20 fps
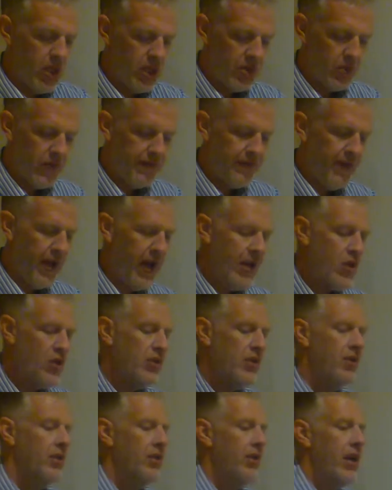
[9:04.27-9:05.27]
thinks we find
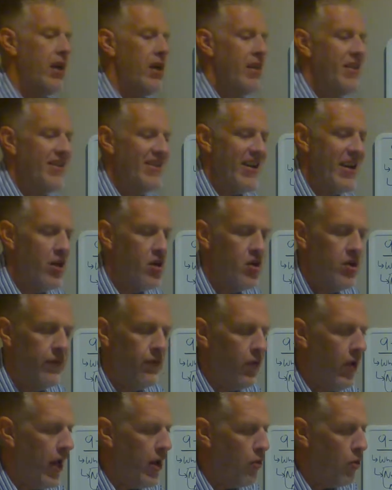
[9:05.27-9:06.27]
utilitarian standards
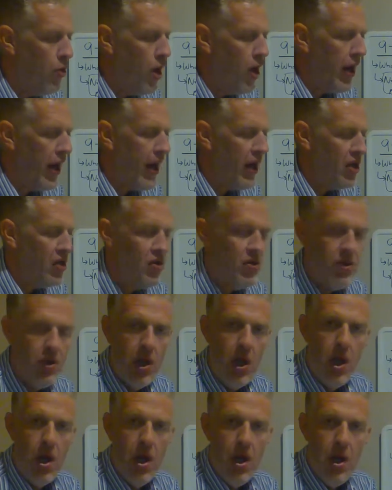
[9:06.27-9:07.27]
of right and wrong
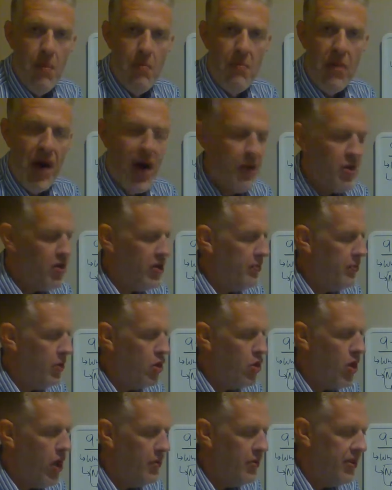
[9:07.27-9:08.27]
action bothersome or
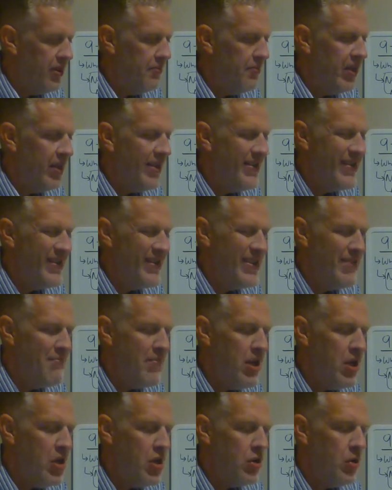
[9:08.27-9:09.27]
troublesome because they
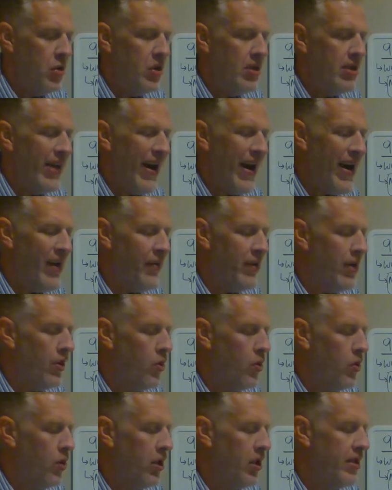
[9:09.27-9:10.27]
diminish or entirely
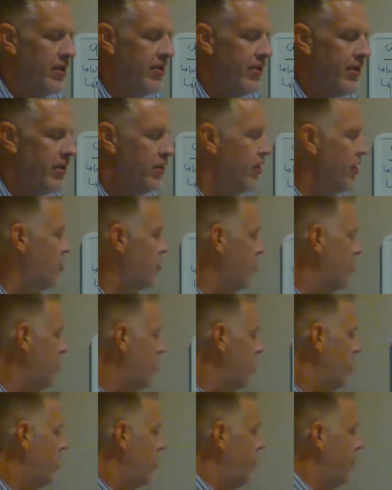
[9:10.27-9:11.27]
ignore
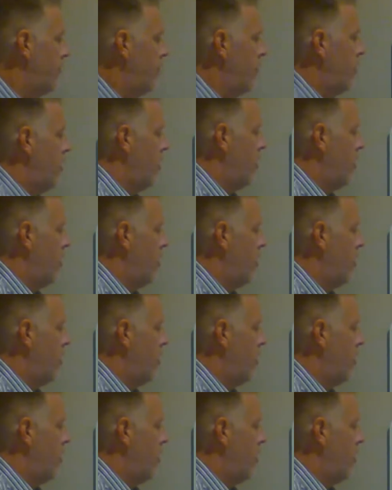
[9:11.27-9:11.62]
considerations of